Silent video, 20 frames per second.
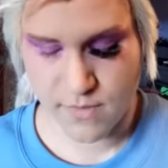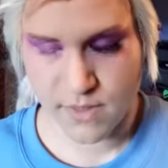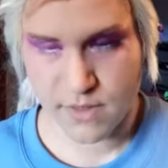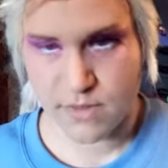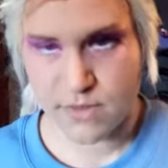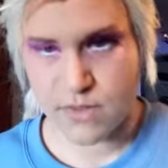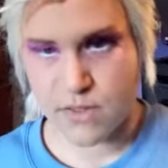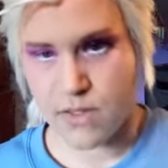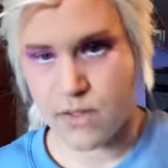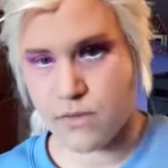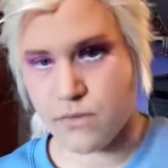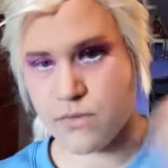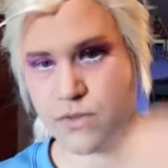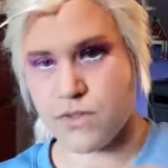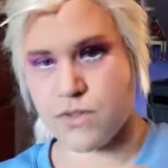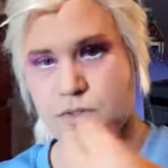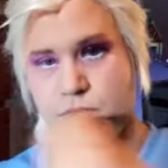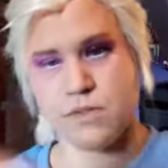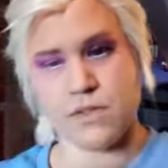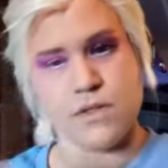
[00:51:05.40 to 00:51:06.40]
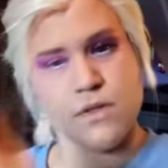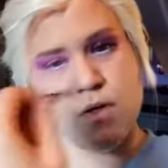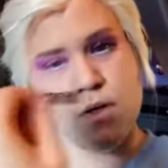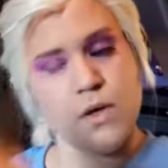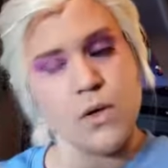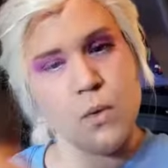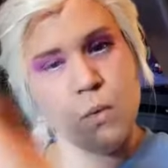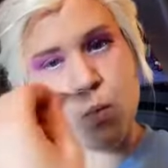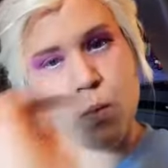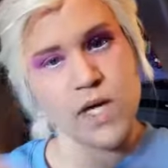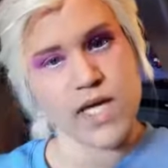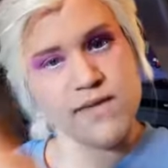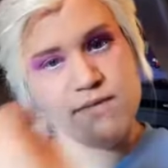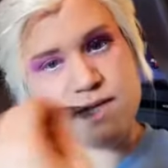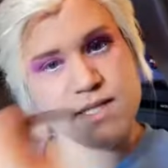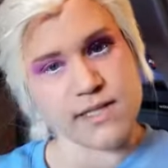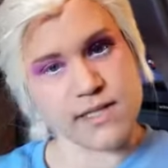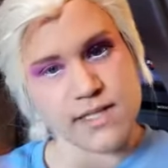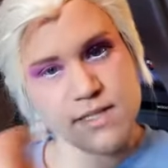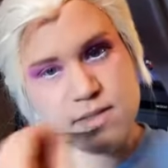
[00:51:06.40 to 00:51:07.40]
So just
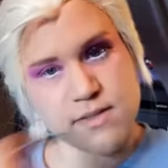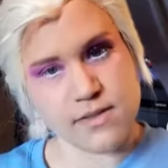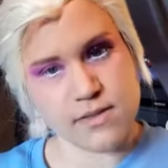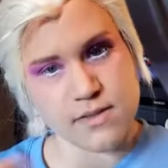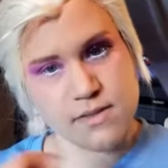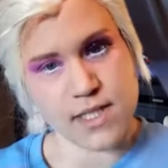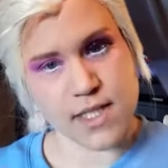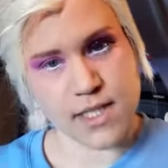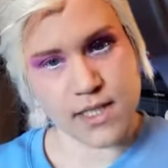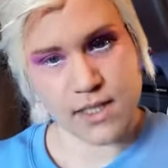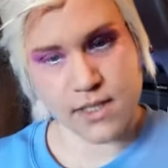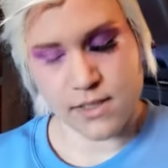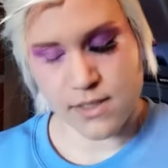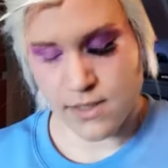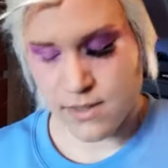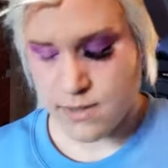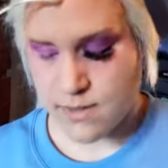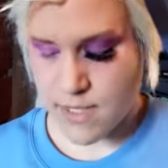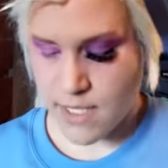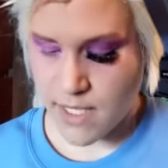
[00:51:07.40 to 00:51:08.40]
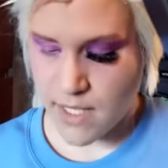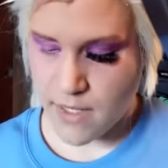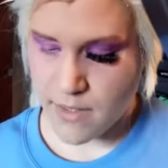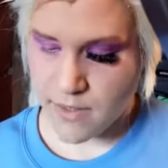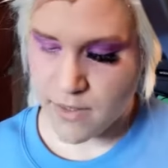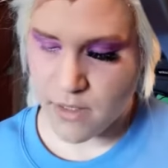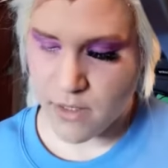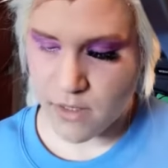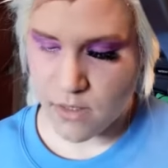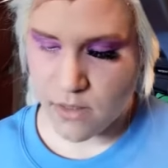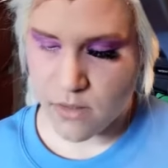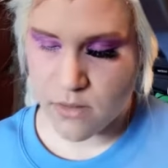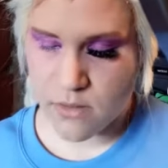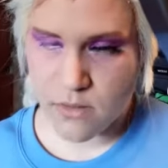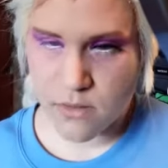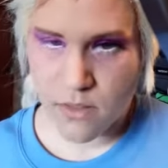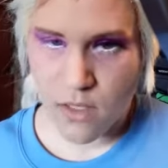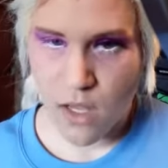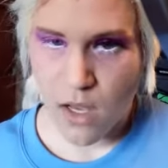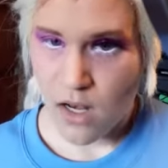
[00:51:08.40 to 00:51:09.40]
waving this, letting it get tacky,
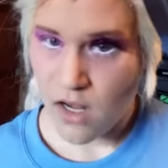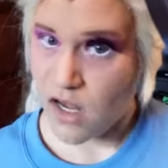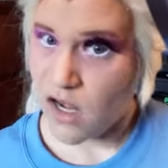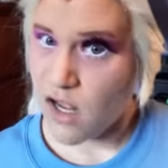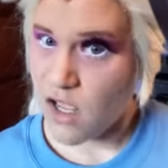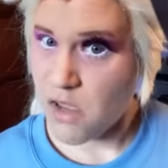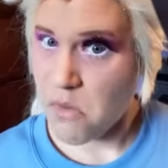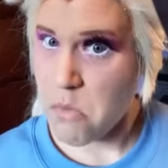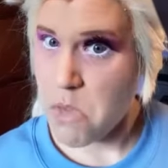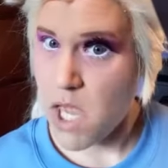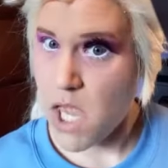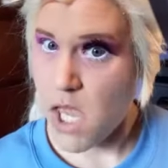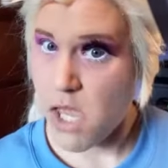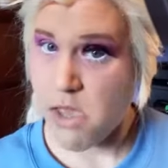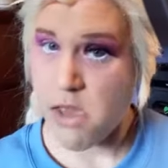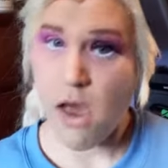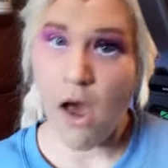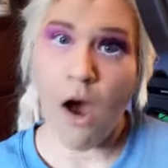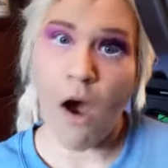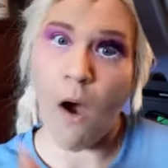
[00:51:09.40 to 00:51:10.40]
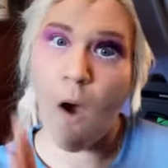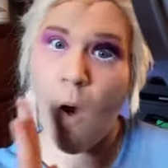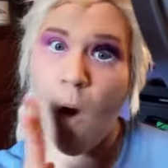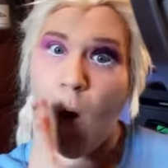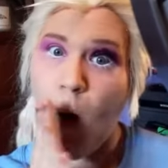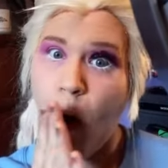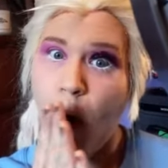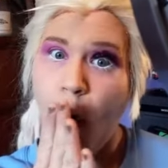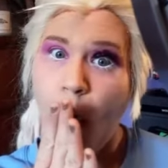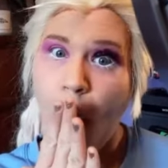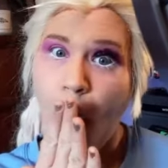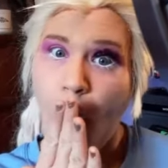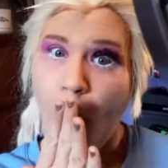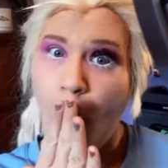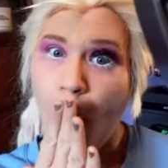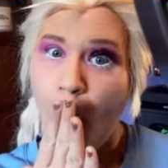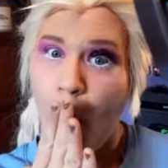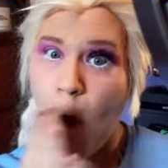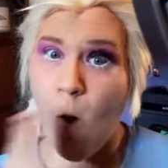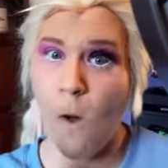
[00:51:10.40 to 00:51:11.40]
like me. Ho, ho,
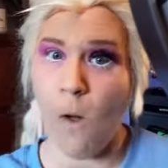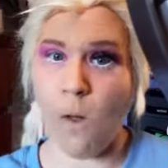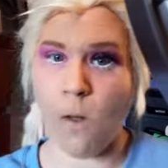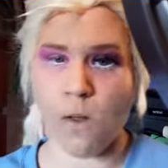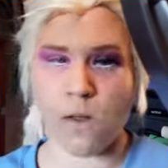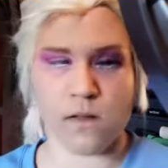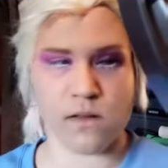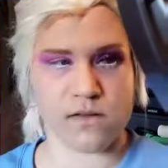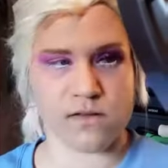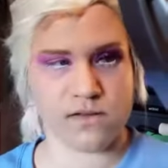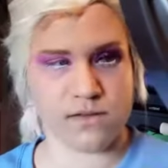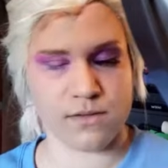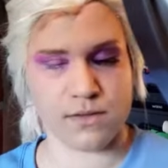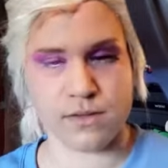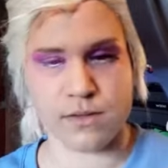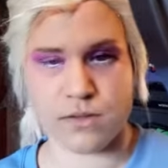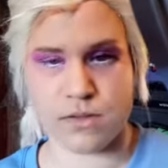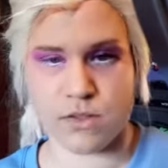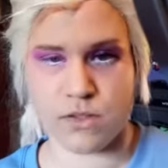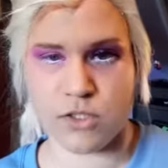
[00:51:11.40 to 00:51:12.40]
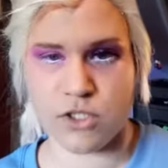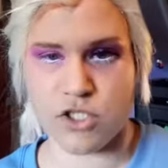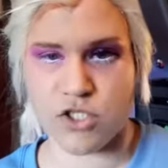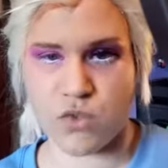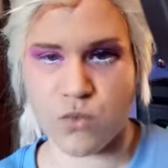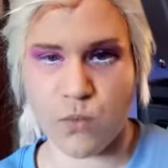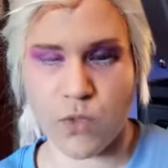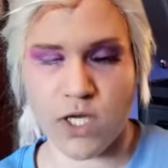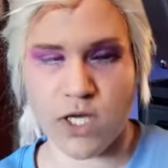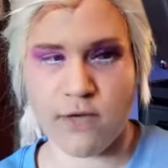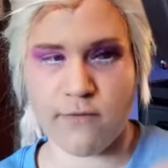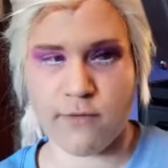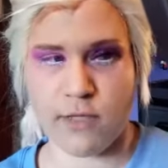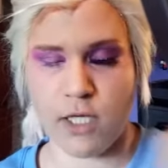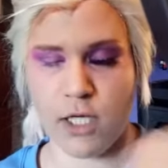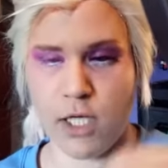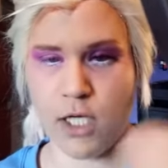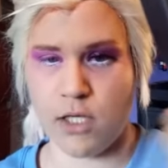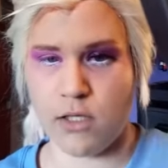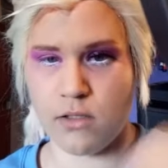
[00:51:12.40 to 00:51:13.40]
ho. Just waving
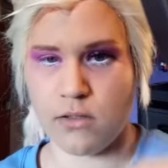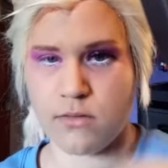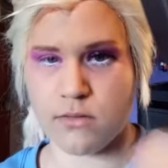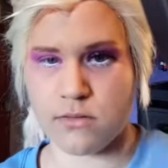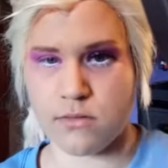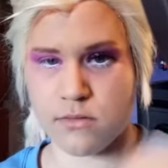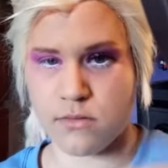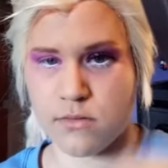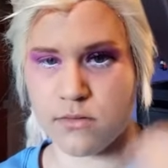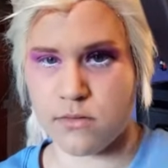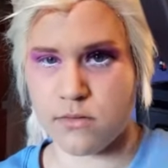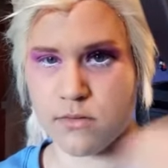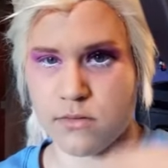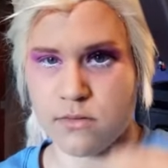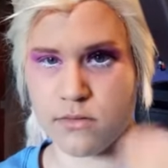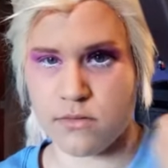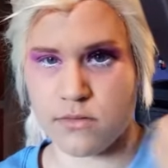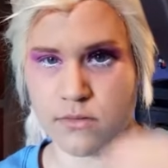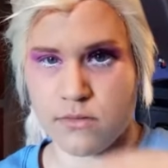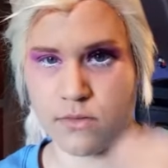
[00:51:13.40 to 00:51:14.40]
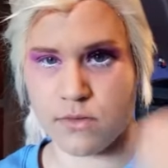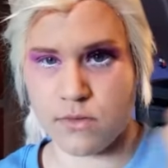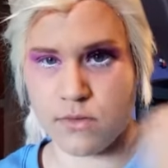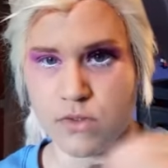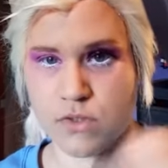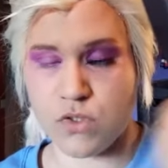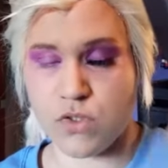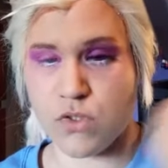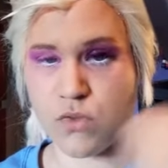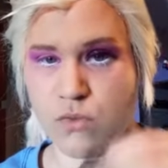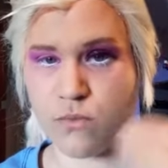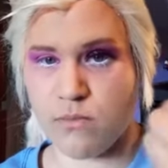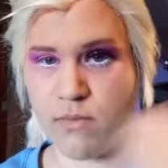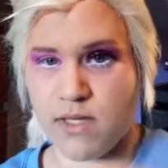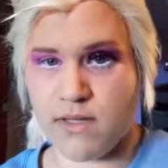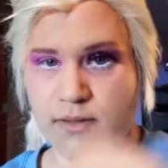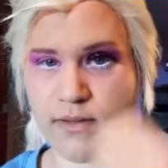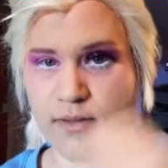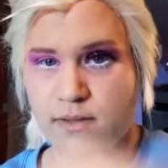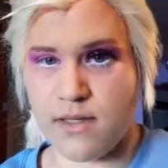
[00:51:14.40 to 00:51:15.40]
it. Doing my
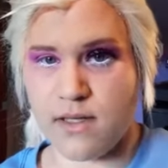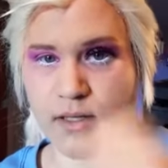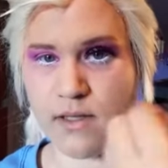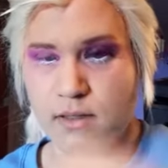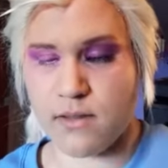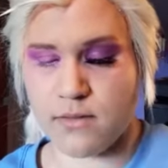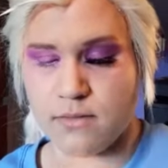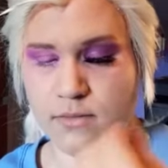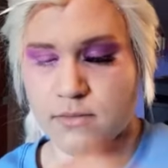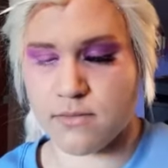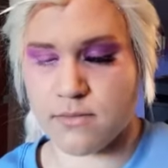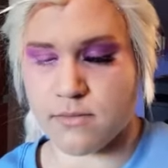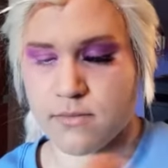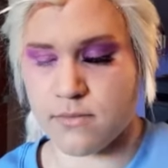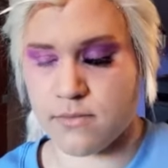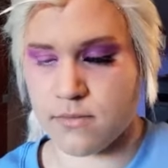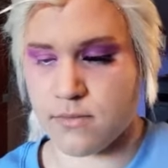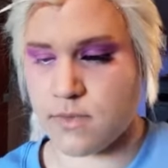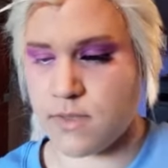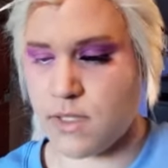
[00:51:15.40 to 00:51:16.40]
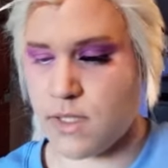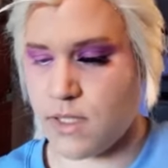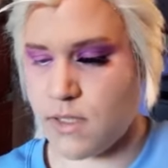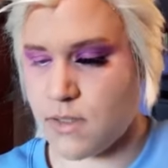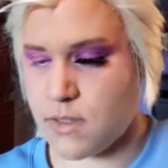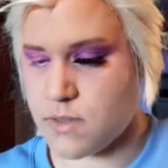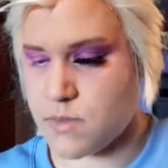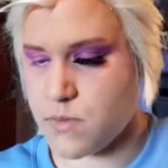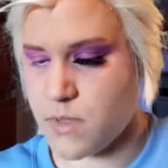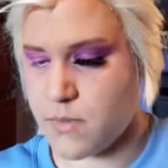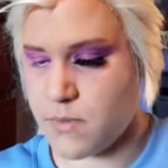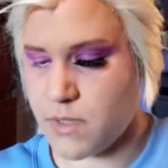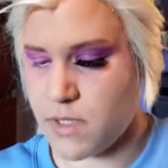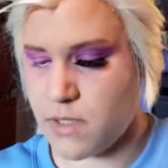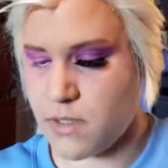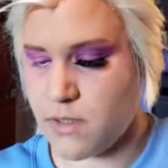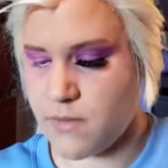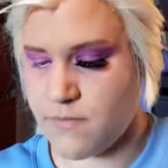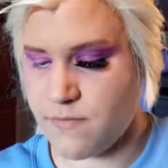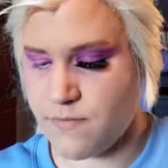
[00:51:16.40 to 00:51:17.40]
thing. Okay, that's probably
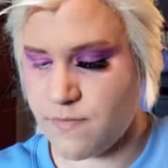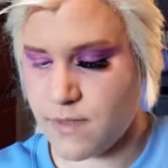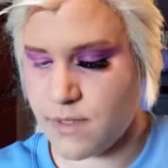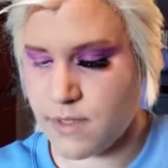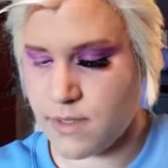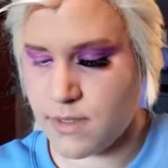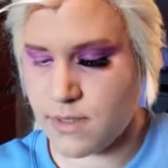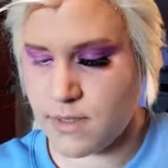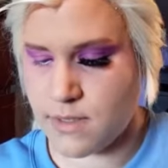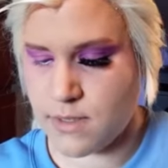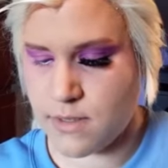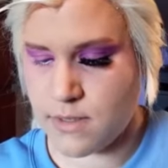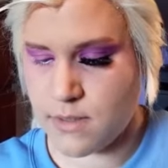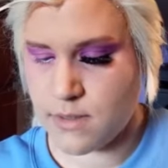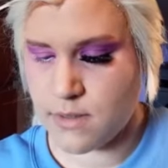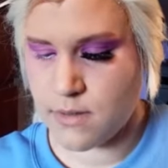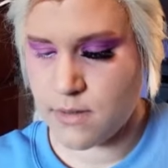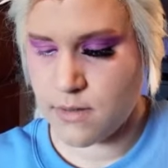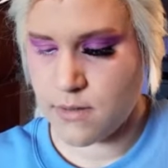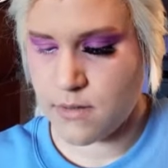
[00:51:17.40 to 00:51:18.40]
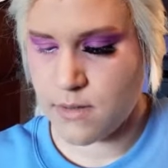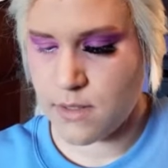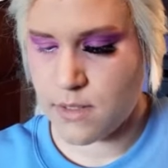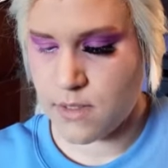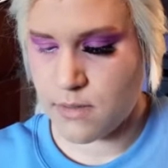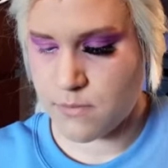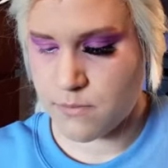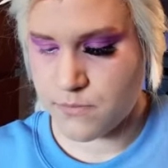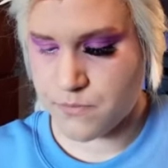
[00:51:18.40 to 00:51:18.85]
enough. Alright.